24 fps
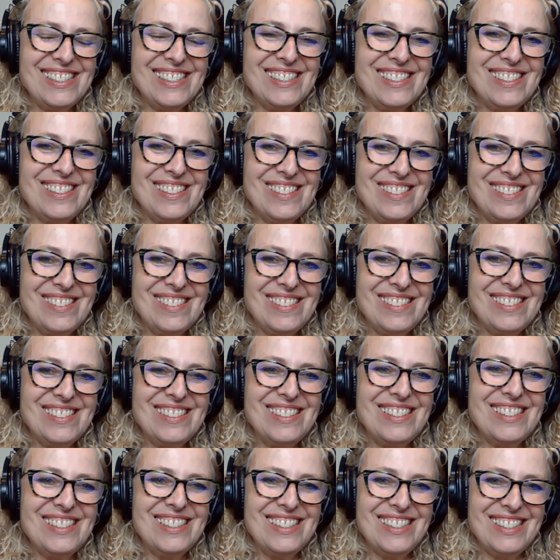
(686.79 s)

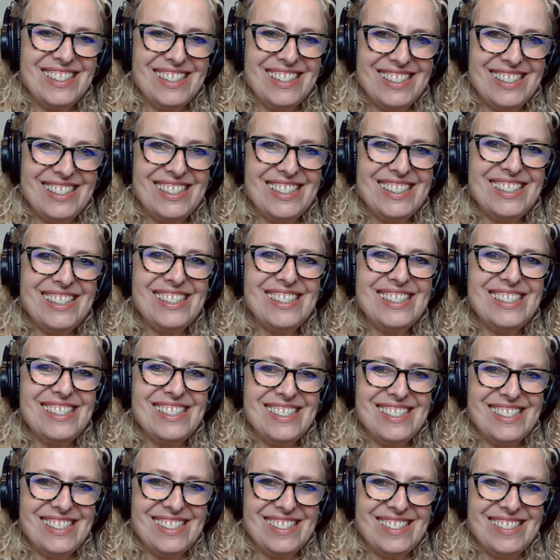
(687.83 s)

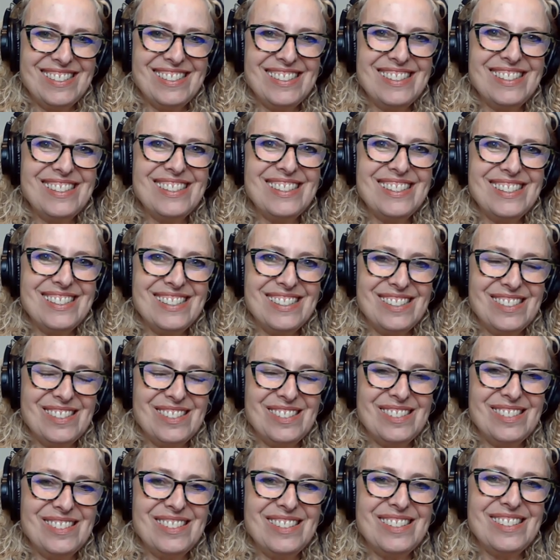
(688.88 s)

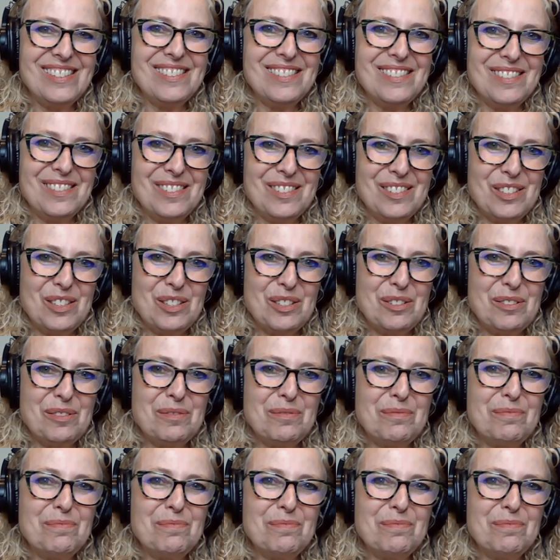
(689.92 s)
(not speaking)